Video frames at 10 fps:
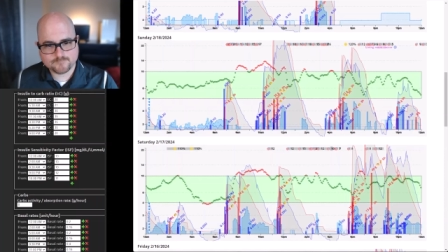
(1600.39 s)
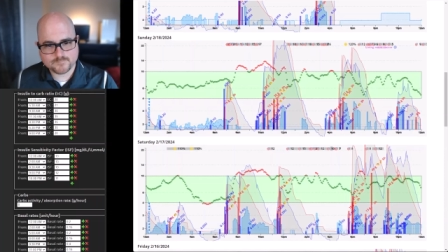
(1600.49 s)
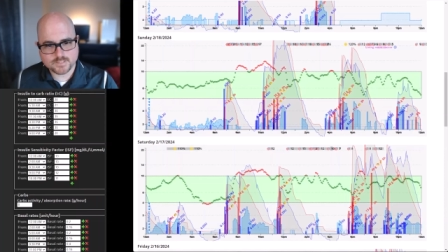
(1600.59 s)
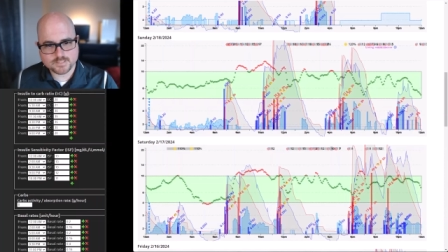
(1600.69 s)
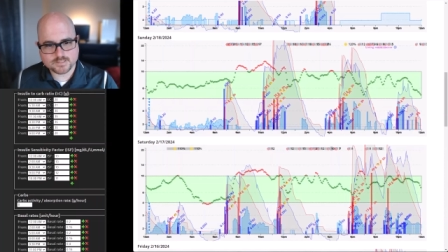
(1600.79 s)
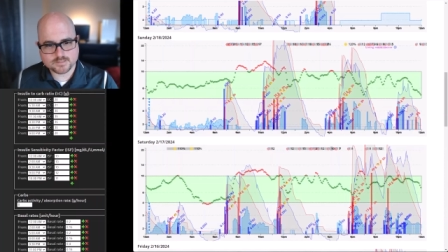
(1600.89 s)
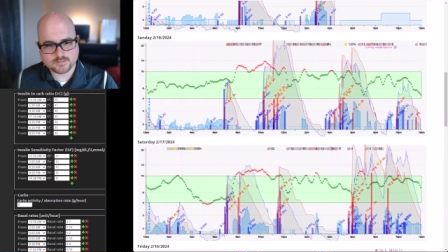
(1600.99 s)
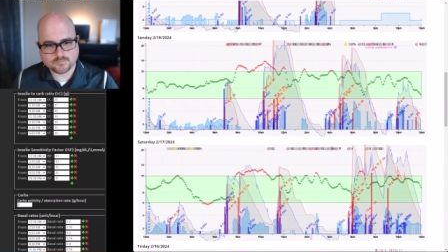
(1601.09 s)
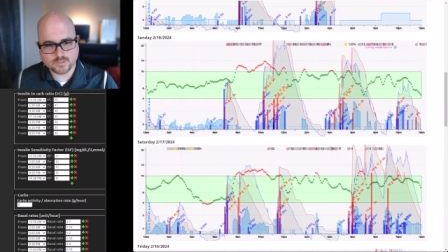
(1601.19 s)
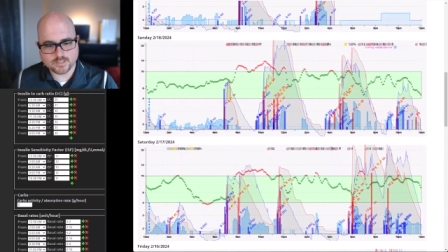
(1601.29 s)
this
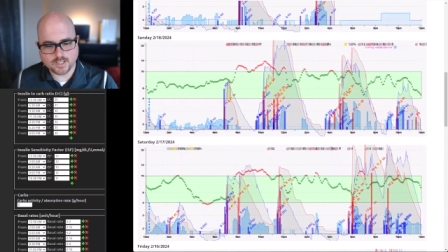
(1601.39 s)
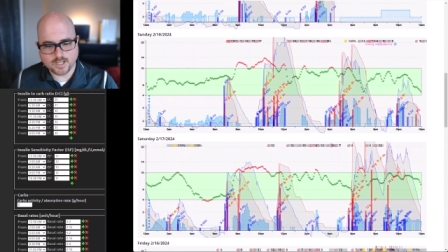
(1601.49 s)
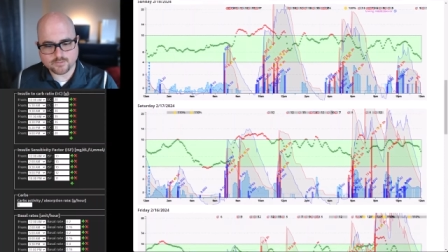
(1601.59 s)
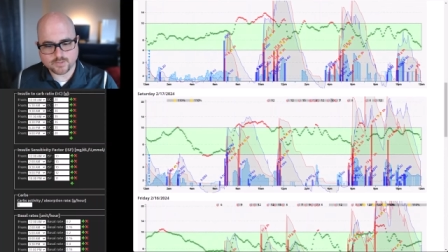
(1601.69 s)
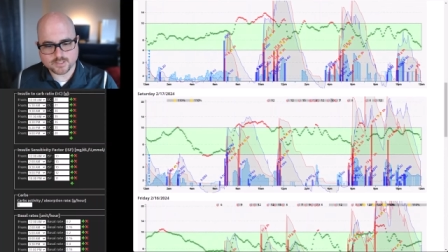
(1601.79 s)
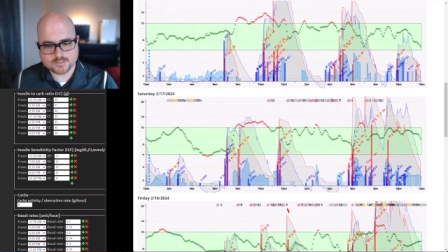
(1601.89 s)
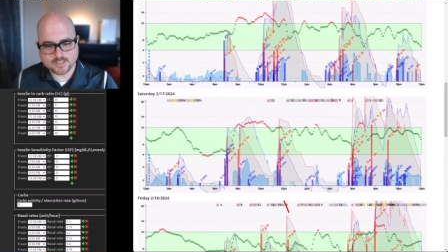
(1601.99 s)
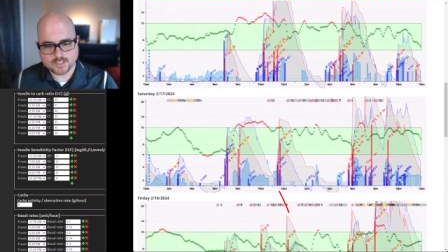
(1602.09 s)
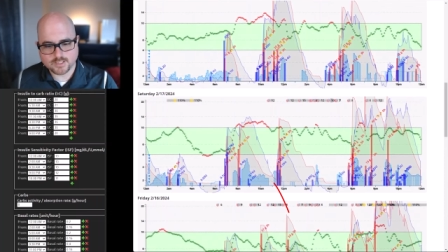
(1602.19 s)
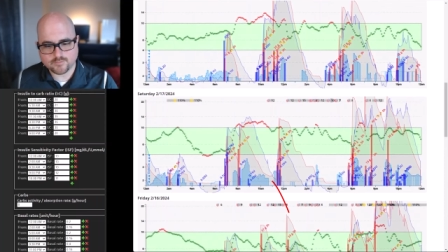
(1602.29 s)
red line would
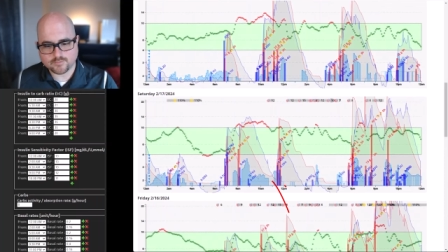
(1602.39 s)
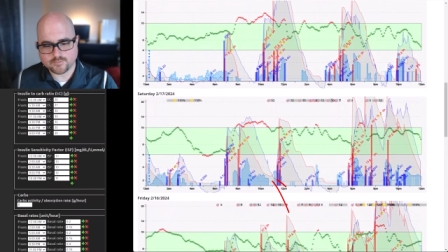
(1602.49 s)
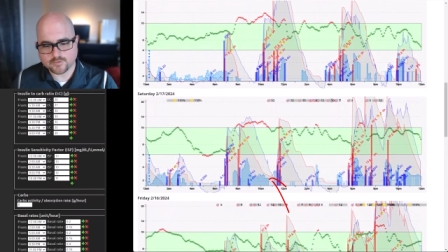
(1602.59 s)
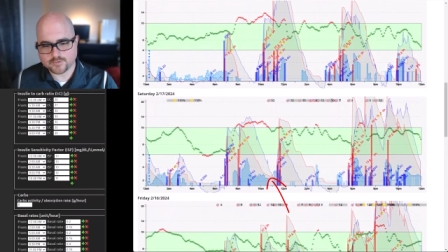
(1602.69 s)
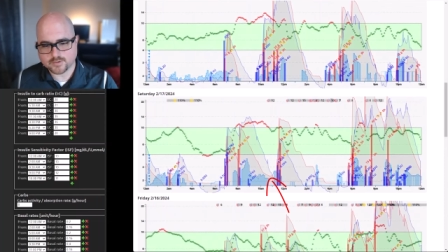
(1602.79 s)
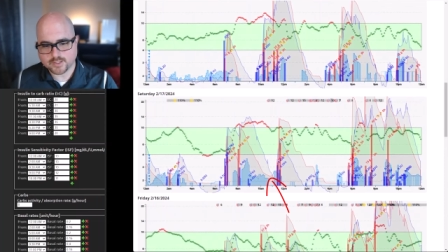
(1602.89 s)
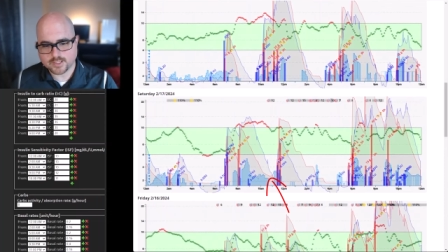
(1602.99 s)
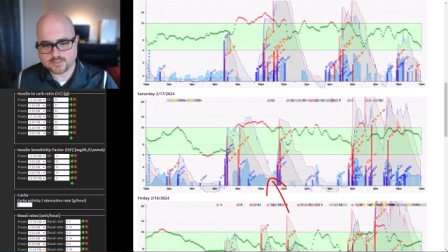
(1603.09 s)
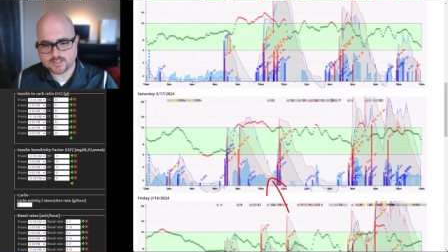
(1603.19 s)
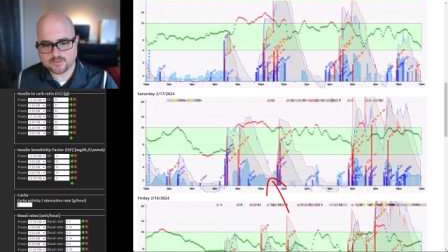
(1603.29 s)
extend even further and
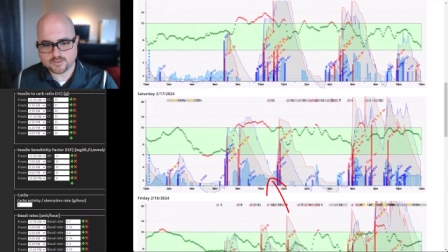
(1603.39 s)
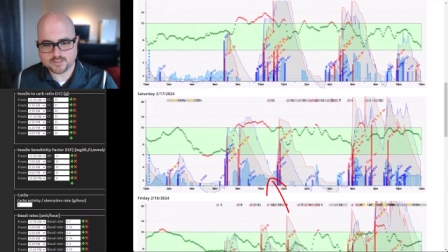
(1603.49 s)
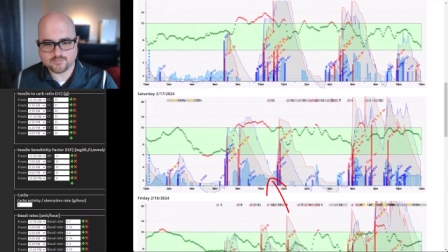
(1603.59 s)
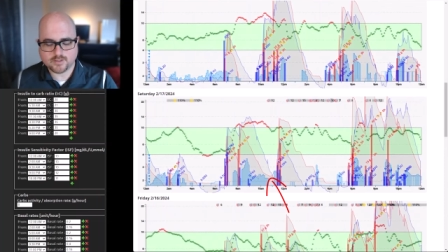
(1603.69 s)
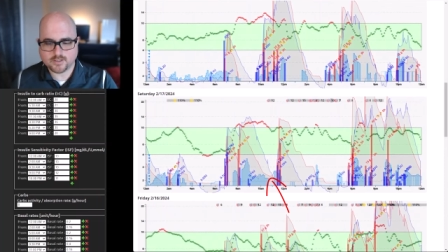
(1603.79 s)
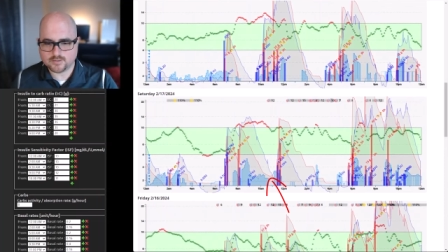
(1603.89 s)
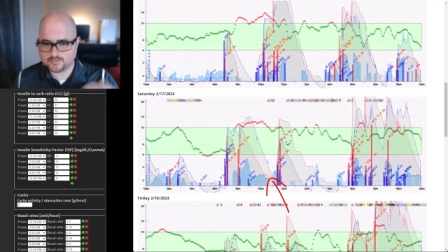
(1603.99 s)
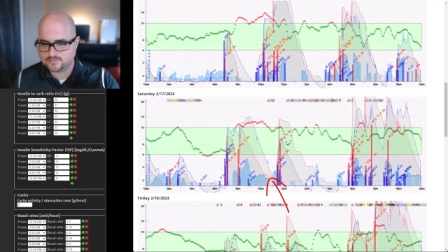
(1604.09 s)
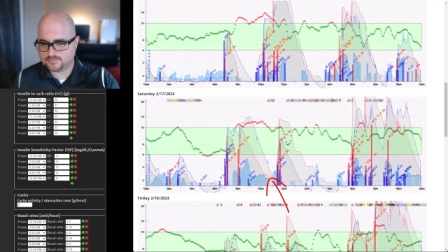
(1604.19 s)
continue to live on